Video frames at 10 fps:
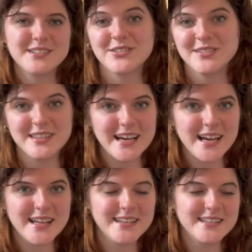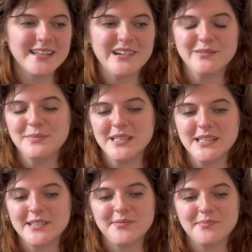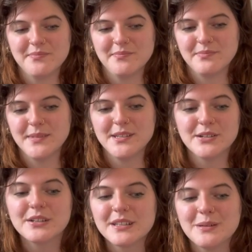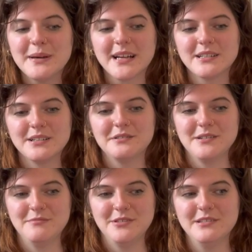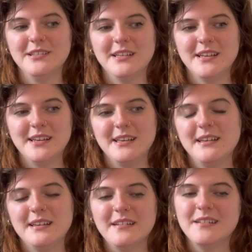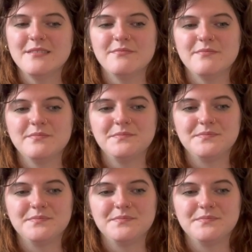do that, and that will be me totally back to normal. And